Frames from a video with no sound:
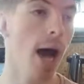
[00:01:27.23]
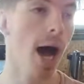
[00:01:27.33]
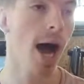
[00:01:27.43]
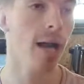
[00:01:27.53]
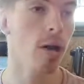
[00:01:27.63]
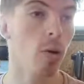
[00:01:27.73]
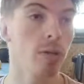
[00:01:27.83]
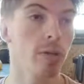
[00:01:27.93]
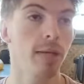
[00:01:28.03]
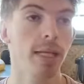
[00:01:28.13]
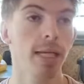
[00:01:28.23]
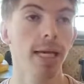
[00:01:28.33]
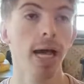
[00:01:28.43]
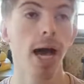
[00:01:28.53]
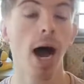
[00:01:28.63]
uh, and ultimately
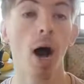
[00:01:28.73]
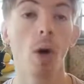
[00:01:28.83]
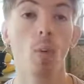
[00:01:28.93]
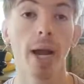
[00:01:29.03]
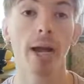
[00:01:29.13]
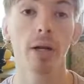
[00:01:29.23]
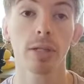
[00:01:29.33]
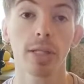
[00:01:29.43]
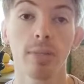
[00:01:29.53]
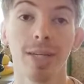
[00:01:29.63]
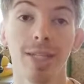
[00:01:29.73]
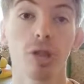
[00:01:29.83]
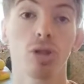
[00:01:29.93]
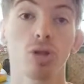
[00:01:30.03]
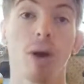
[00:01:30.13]
uh, where somebody
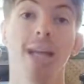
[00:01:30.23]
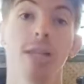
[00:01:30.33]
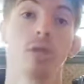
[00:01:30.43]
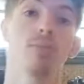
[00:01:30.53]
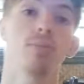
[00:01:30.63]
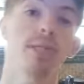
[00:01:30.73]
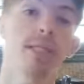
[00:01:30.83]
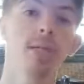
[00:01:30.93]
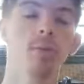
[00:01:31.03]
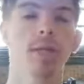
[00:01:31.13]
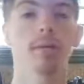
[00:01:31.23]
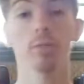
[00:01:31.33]
should try to proceed with them.